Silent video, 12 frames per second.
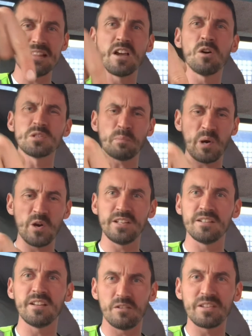They always
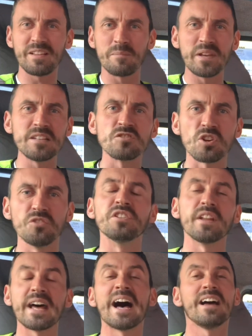point, uh, that means under
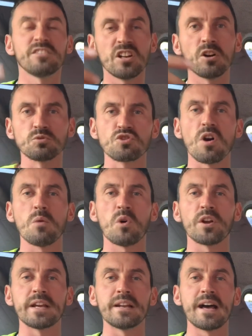there, you know, drop
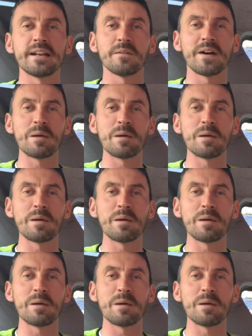one in anyway.